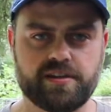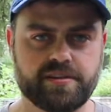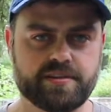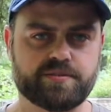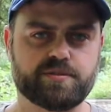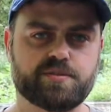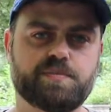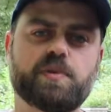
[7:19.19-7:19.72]

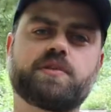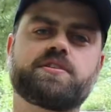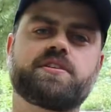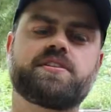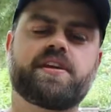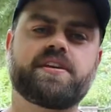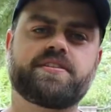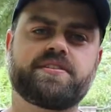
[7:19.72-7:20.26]
This was built
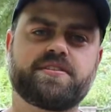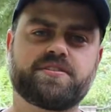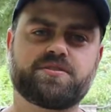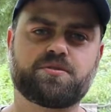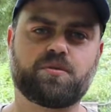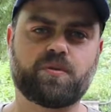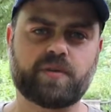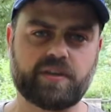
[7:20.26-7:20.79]
in
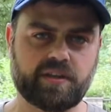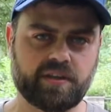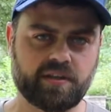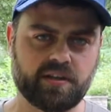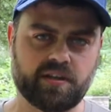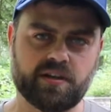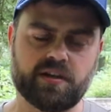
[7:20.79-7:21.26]
1920